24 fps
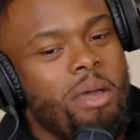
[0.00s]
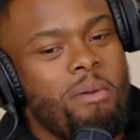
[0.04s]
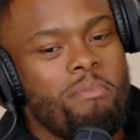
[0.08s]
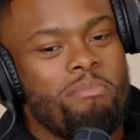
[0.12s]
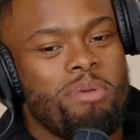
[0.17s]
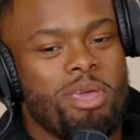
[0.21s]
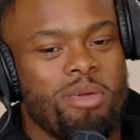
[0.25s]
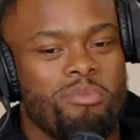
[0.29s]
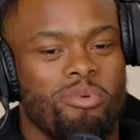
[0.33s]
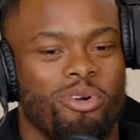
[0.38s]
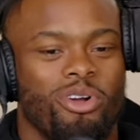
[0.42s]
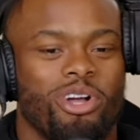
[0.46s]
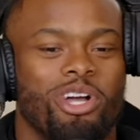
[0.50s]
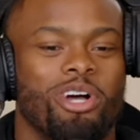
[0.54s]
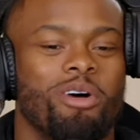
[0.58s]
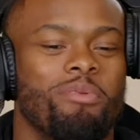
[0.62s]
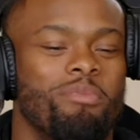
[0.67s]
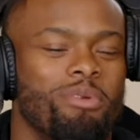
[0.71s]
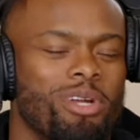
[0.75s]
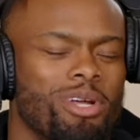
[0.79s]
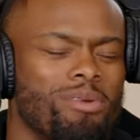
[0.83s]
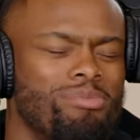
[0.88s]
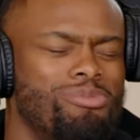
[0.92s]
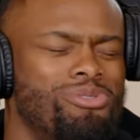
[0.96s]
People
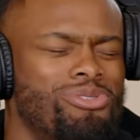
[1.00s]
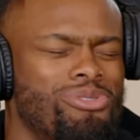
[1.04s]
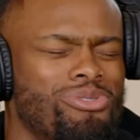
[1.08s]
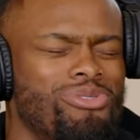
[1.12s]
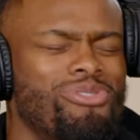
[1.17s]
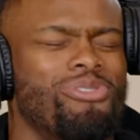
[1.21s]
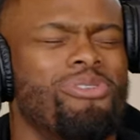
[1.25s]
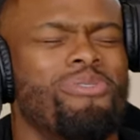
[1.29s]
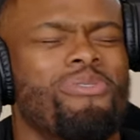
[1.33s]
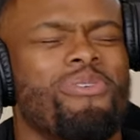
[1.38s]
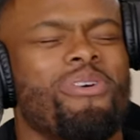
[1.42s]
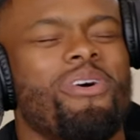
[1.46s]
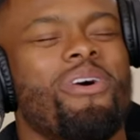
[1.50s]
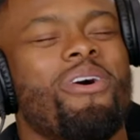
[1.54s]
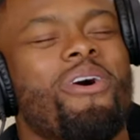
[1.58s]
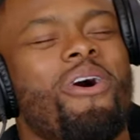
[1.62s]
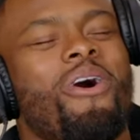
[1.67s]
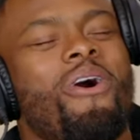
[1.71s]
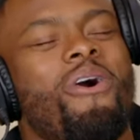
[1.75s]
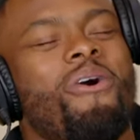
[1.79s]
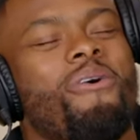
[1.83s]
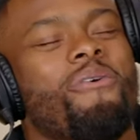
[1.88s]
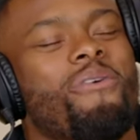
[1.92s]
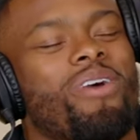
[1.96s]
coming up to him.
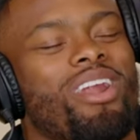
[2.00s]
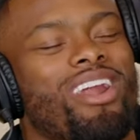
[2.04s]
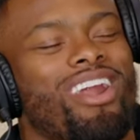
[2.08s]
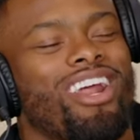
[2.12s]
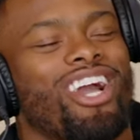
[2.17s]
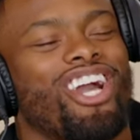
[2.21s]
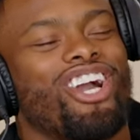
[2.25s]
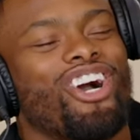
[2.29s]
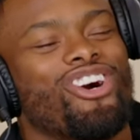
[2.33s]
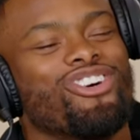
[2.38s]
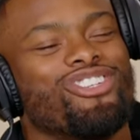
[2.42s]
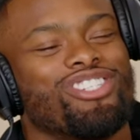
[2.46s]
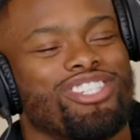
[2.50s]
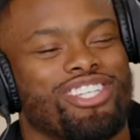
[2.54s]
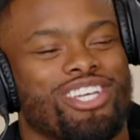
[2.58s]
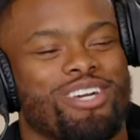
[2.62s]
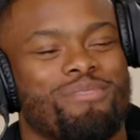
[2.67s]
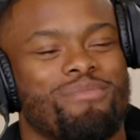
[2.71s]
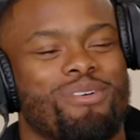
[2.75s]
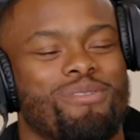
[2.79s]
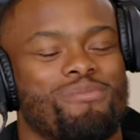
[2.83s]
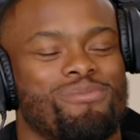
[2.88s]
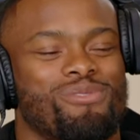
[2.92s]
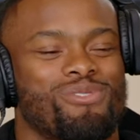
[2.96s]
One of the coaches
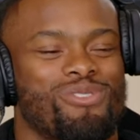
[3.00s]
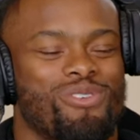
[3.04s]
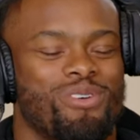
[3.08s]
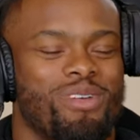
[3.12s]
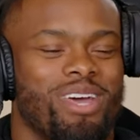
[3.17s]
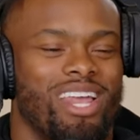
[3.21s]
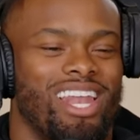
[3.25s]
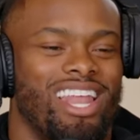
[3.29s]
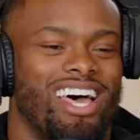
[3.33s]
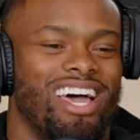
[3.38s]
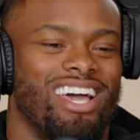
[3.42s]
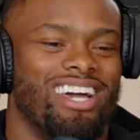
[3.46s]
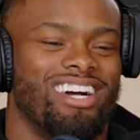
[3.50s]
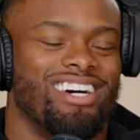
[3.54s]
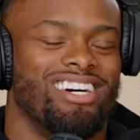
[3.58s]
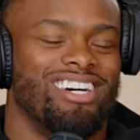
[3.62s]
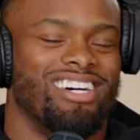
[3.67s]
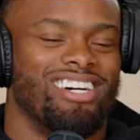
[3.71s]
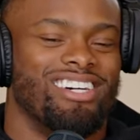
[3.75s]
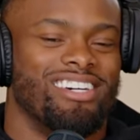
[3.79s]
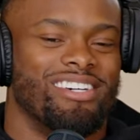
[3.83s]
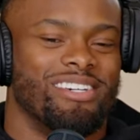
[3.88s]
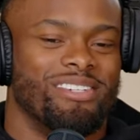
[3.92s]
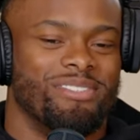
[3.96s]
come up to him. They like,
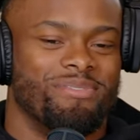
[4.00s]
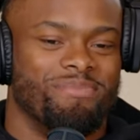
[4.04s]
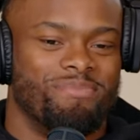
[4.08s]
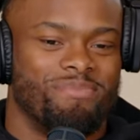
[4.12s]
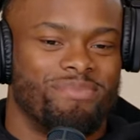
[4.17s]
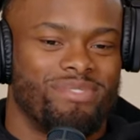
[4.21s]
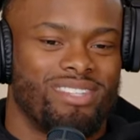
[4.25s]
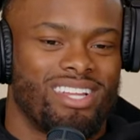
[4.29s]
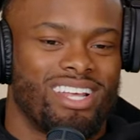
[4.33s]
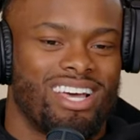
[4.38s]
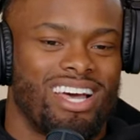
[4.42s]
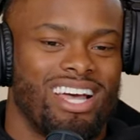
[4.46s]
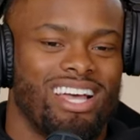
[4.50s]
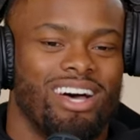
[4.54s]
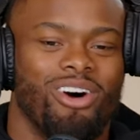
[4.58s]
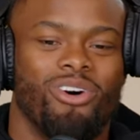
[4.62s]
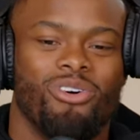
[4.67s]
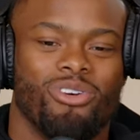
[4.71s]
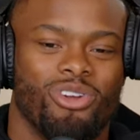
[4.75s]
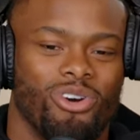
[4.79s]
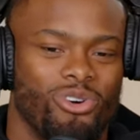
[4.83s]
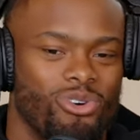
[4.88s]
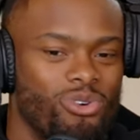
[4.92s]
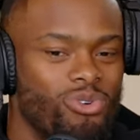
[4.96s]
I
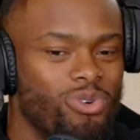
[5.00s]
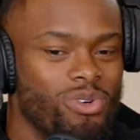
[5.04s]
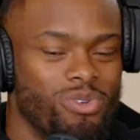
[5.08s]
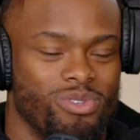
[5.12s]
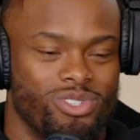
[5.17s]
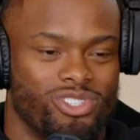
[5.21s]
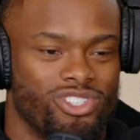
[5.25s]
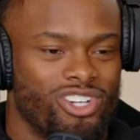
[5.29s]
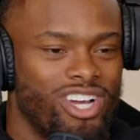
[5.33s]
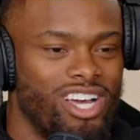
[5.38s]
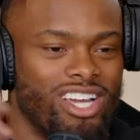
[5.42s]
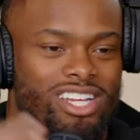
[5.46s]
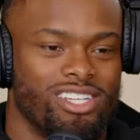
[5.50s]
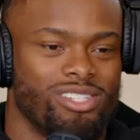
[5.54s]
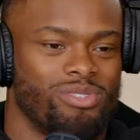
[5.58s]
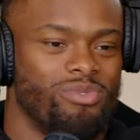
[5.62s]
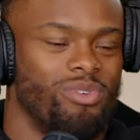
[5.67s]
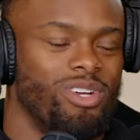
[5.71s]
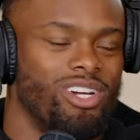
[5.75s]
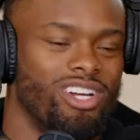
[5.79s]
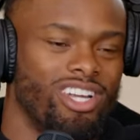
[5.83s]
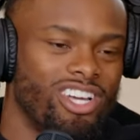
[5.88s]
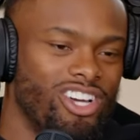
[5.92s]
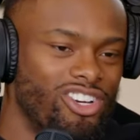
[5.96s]
don't know who he was training. It's
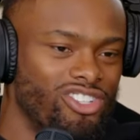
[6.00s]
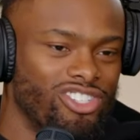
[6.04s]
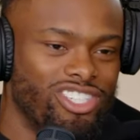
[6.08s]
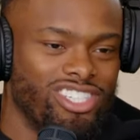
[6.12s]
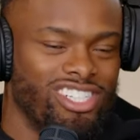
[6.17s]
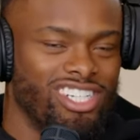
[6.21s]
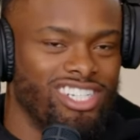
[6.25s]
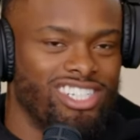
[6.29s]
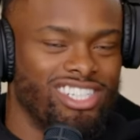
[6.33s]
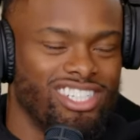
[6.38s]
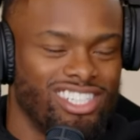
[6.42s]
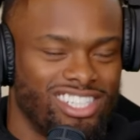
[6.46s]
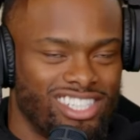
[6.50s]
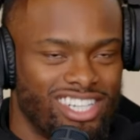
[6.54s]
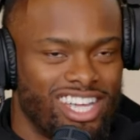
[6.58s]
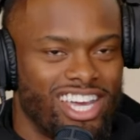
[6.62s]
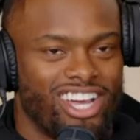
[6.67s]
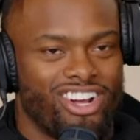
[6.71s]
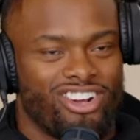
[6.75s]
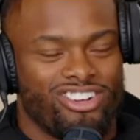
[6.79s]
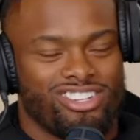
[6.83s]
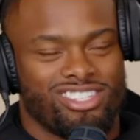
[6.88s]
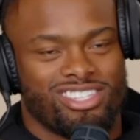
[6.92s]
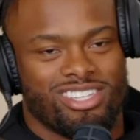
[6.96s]
one of the coaches that just
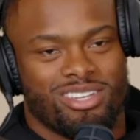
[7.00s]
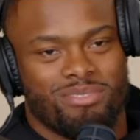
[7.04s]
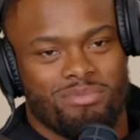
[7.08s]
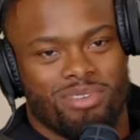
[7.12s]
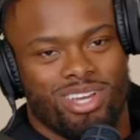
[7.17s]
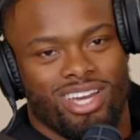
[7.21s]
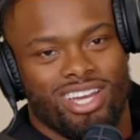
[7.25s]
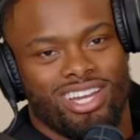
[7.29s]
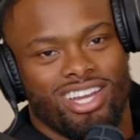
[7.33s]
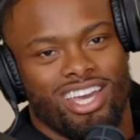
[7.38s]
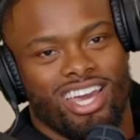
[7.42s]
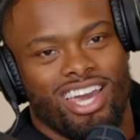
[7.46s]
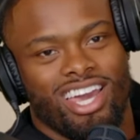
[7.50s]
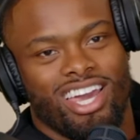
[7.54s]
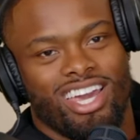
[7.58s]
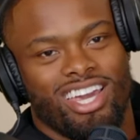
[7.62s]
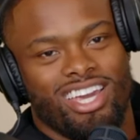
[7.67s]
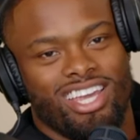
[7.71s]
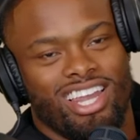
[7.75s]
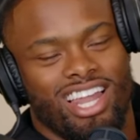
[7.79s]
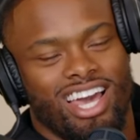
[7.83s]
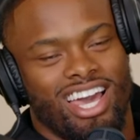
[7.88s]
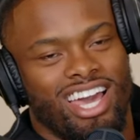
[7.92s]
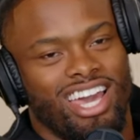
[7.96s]
there or something like that.
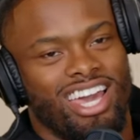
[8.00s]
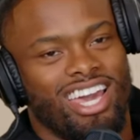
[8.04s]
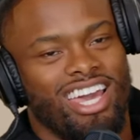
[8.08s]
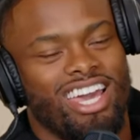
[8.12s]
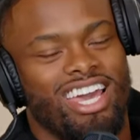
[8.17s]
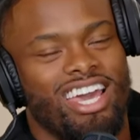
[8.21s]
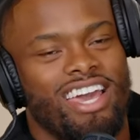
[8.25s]
He like.